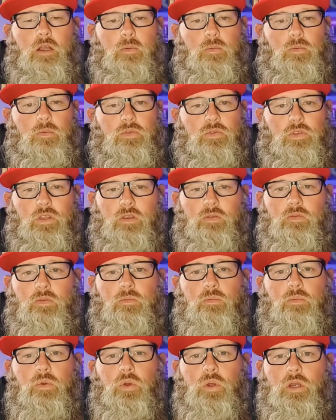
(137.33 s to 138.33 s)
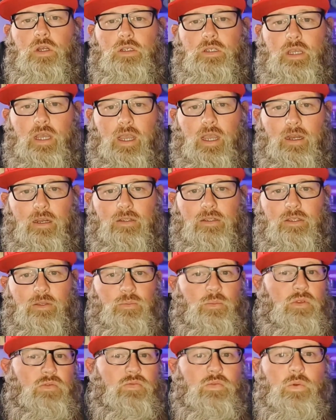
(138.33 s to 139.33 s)
up, was even more tired
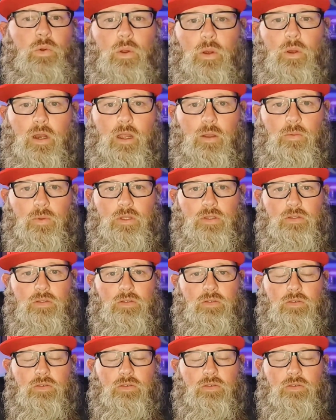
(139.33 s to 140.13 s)
than before I went